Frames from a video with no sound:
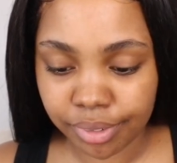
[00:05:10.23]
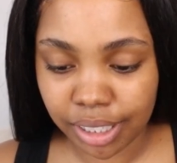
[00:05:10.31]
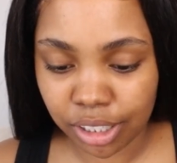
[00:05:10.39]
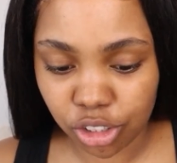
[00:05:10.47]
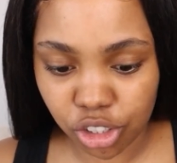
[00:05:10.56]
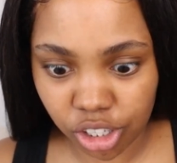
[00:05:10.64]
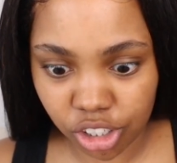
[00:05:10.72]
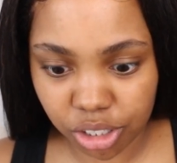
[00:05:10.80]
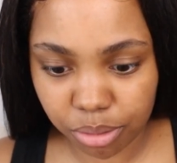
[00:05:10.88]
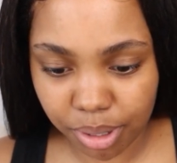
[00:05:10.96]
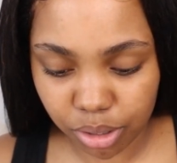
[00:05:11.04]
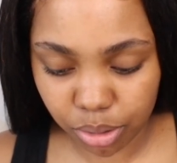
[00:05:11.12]

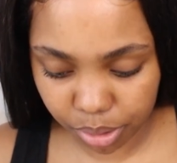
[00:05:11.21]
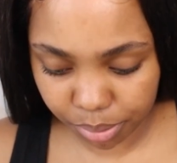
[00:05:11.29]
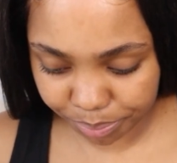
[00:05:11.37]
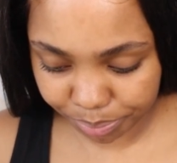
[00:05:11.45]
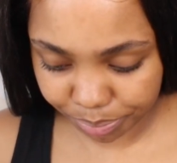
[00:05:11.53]
instruction manual.